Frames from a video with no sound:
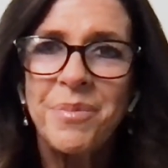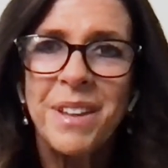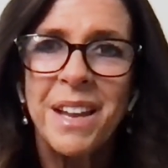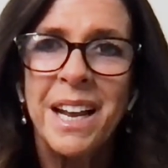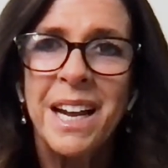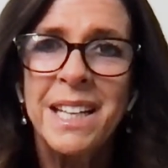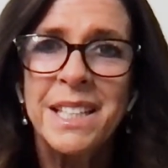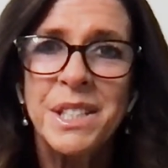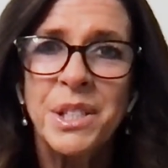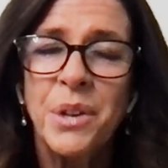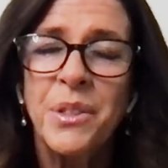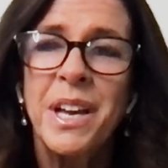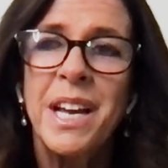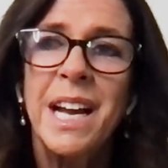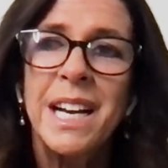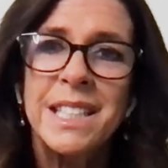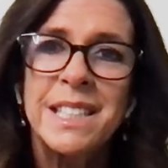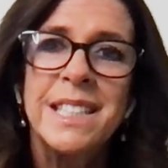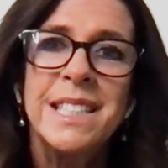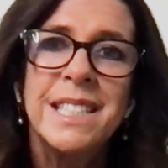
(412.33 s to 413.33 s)
And so they
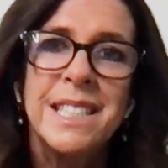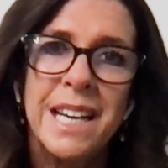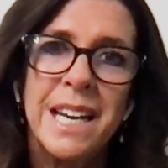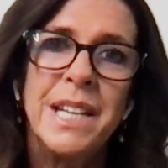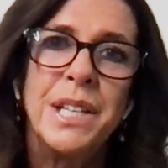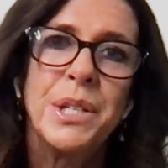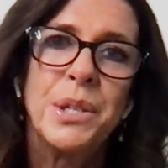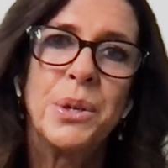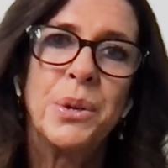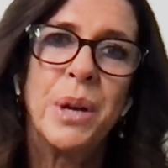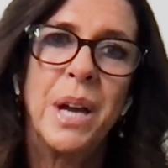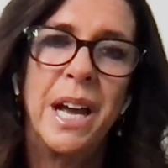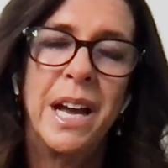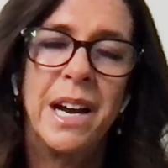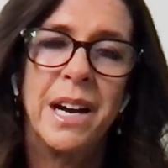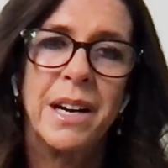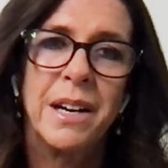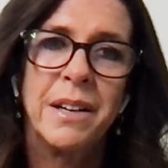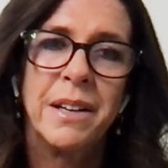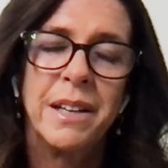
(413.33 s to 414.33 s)
actually teach you
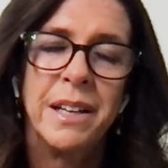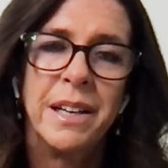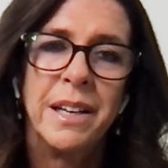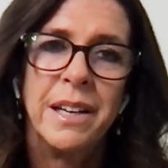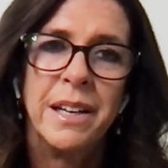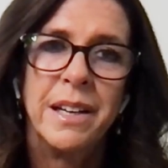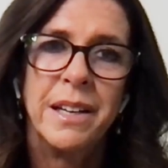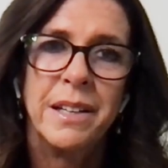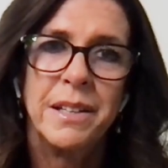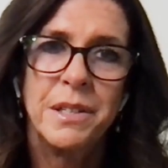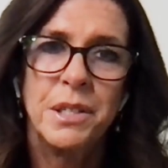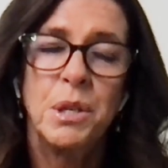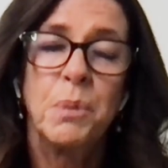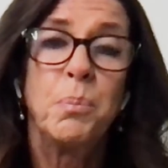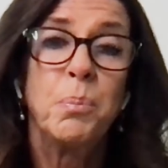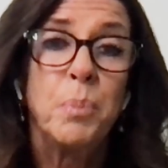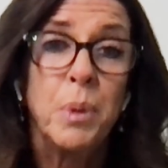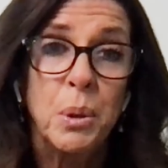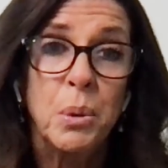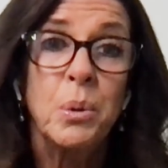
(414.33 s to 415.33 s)
how to
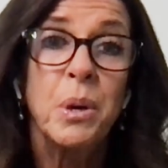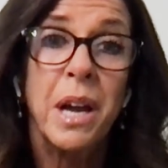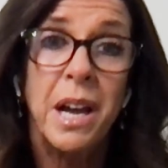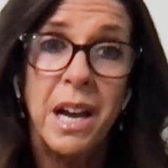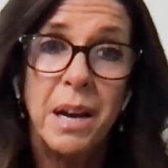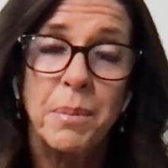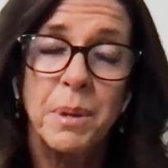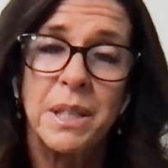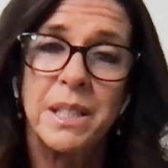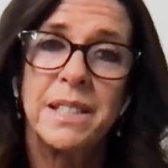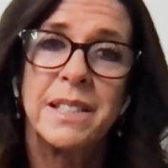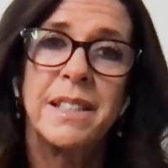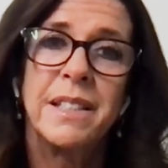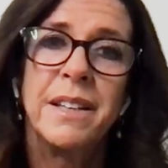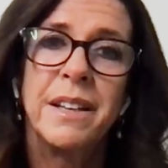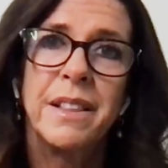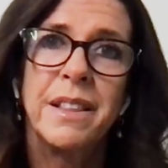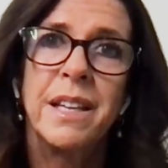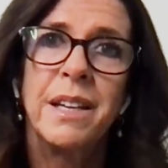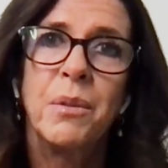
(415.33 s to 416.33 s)
build habits.
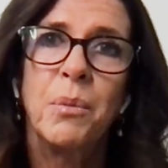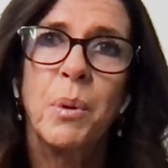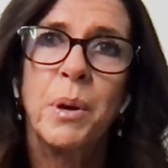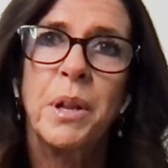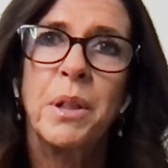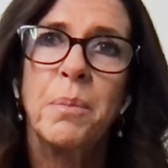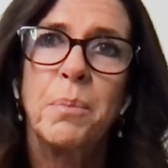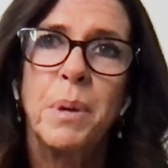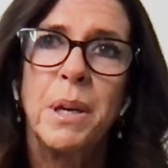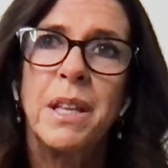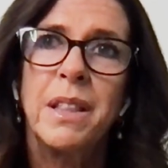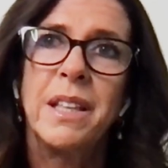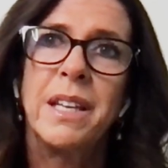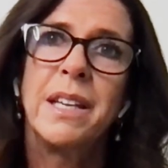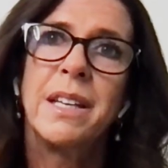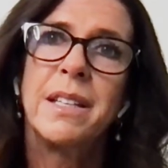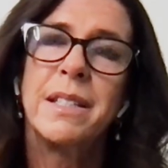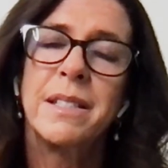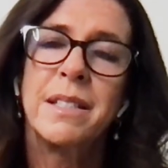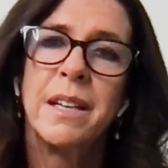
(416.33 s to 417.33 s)
And I think one of the big
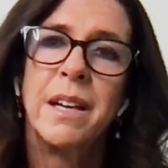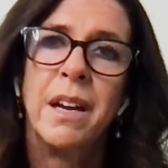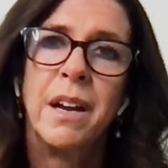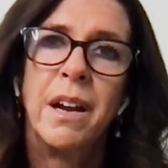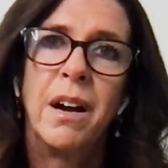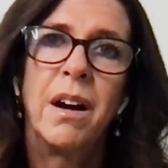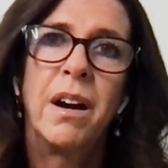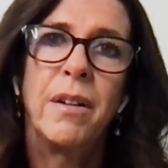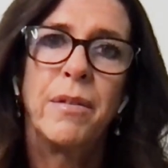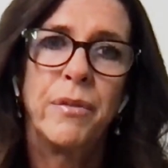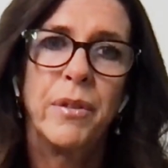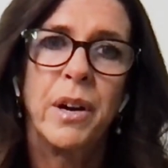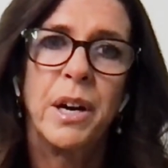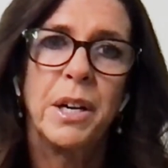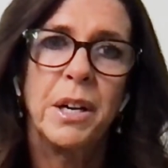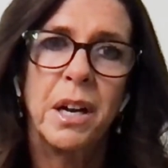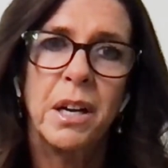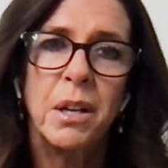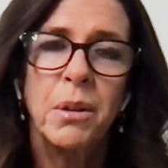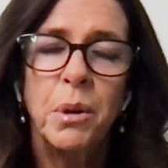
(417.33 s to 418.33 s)
things I
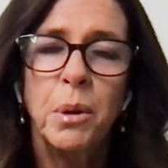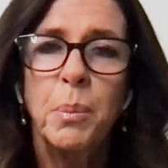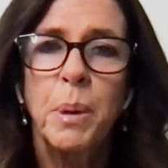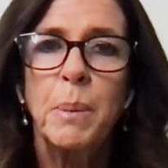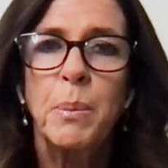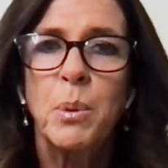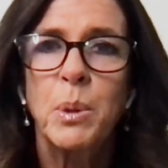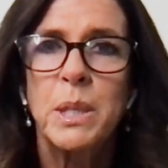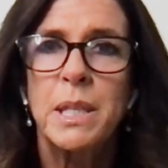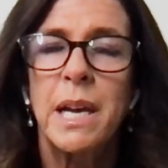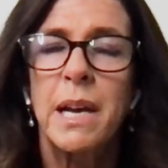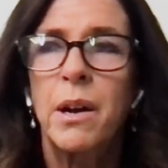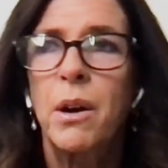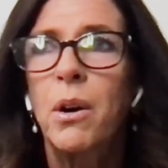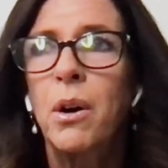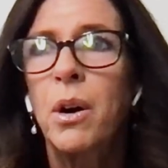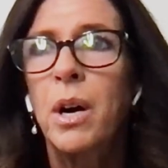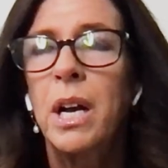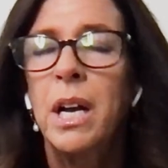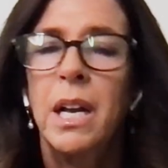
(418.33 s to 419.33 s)
find, like, a lot of people say,
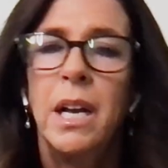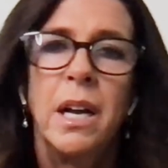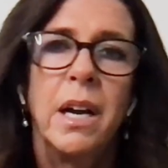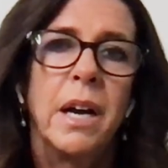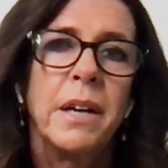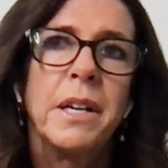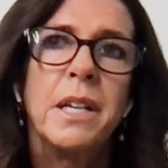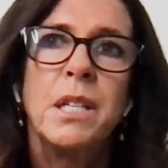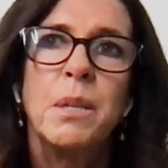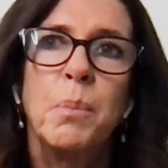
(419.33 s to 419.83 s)
oh, I need to